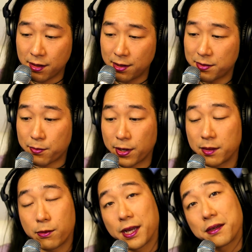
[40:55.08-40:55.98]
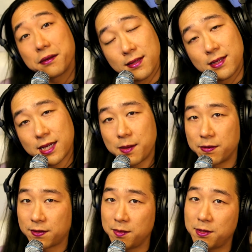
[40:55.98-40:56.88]
but bring a brick. The type
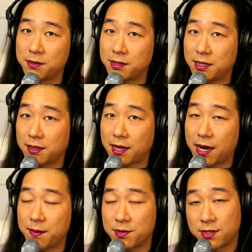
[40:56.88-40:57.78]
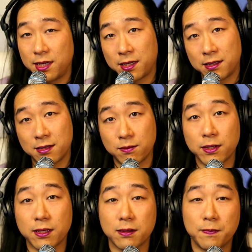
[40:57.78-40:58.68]
of community that I am seeking to
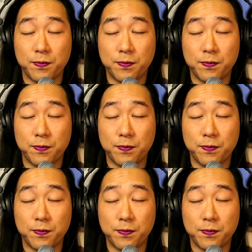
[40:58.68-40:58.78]
build